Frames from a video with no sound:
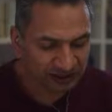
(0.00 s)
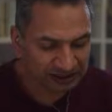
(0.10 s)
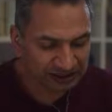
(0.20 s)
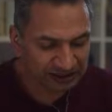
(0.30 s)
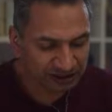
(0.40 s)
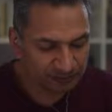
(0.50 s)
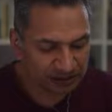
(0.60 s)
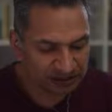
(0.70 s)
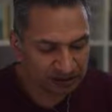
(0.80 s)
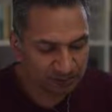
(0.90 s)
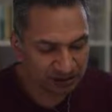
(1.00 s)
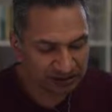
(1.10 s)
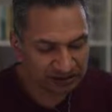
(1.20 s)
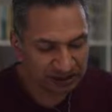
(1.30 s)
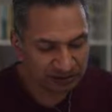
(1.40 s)
And a year-by-year
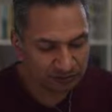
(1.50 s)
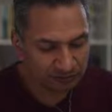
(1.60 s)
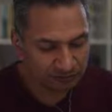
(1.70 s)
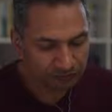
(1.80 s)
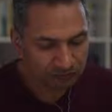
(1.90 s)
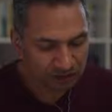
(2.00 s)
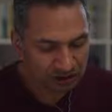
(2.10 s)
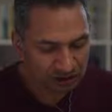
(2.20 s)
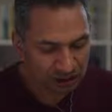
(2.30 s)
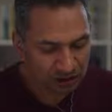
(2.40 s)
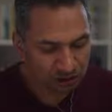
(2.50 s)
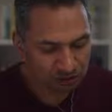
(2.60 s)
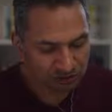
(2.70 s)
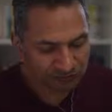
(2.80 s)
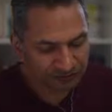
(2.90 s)
breakdown,
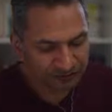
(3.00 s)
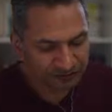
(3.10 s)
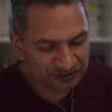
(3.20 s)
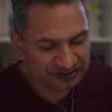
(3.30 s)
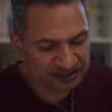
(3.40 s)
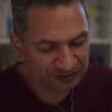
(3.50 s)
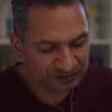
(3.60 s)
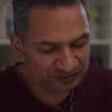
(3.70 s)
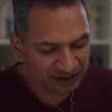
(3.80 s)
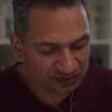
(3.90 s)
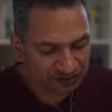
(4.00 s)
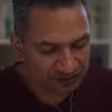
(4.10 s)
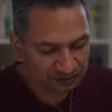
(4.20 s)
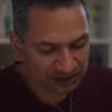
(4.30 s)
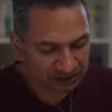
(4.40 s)

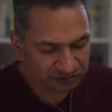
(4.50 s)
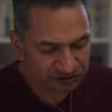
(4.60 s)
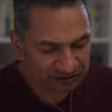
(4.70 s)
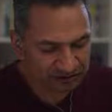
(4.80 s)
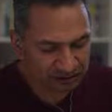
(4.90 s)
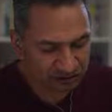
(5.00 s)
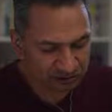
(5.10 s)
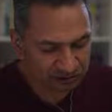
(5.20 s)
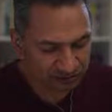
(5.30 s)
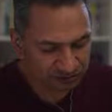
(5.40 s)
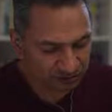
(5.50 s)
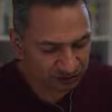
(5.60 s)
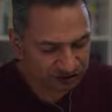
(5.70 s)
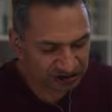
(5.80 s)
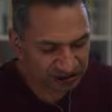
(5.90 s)
£157,000 and then
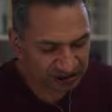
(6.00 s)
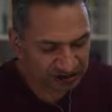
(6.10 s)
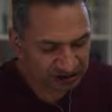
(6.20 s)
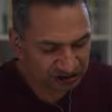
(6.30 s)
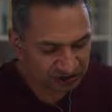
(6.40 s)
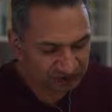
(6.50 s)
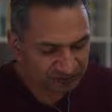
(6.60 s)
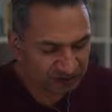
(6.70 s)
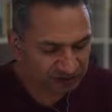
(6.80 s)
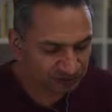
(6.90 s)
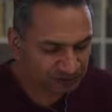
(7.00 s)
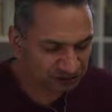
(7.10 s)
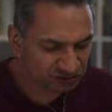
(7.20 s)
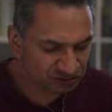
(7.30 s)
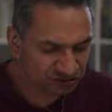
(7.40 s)

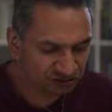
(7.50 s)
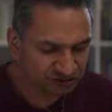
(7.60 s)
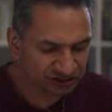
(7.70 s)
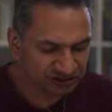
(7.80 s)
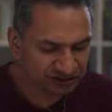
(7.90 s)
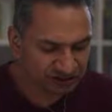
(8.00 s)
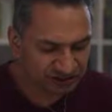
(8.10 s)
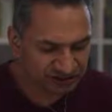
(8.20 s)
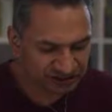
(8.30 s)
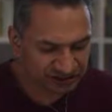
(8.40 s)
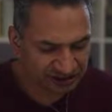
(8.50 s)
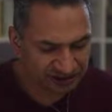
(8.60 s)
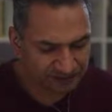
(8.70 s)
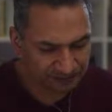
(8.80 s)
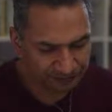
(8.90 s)
£149,000. So the total is there. You can see it there.